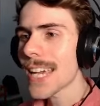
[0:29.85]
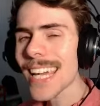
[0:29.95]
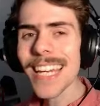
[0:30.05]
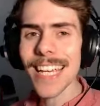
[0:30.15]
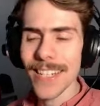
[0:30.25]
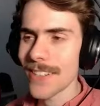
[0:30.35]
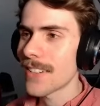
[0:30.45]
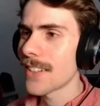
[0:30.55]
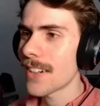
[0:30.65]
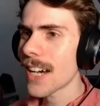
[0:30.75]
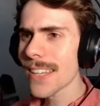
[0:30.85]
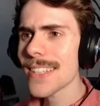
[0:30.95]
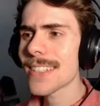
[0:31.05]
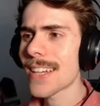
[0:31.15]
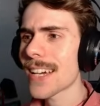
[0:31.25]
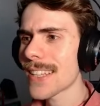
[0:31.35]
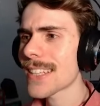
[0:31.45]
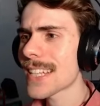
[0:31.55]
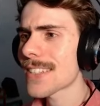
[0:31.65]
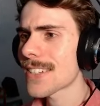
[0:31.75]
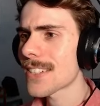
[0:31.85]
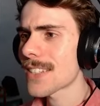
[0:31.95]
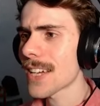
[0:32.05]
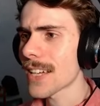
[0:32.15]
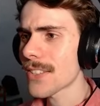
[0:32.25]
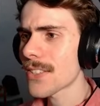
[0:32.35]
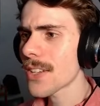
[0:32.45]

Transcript: in it. I think that's a good start.